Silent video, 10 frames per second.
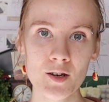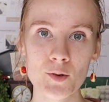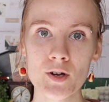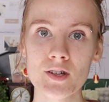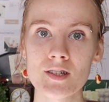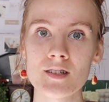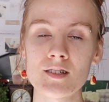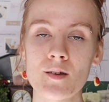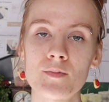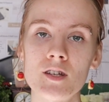or is it
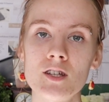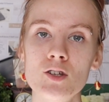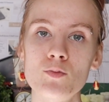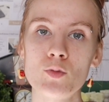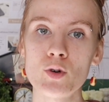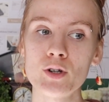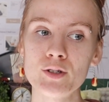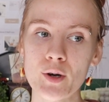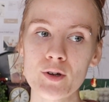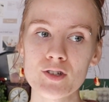something you more
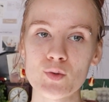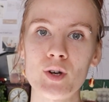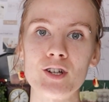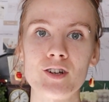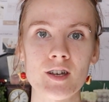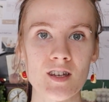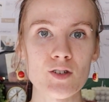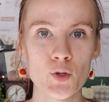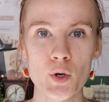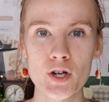notice when you're
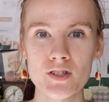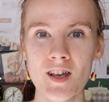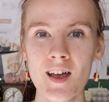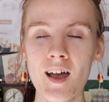indoors?